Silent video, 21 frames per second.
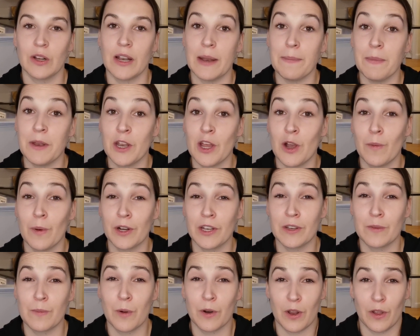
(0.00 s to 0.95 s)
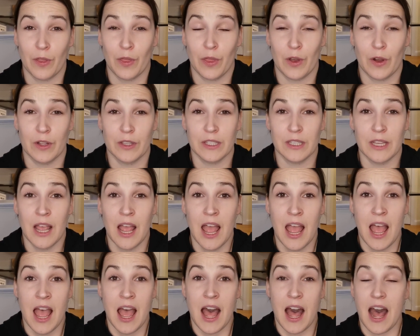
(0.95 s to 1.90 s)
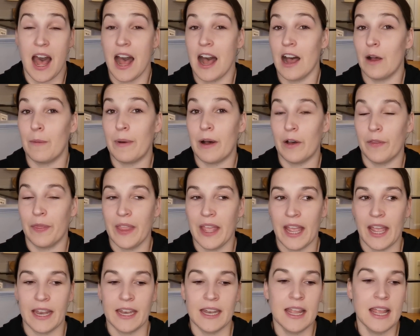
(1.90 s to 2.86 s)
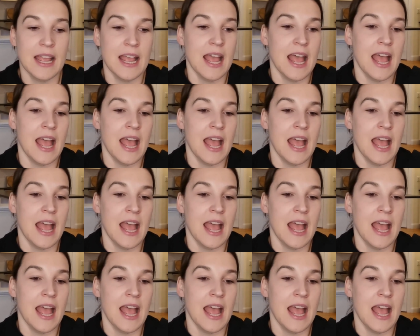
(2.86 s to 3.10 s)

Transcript: So let me know what your thoughts are about that.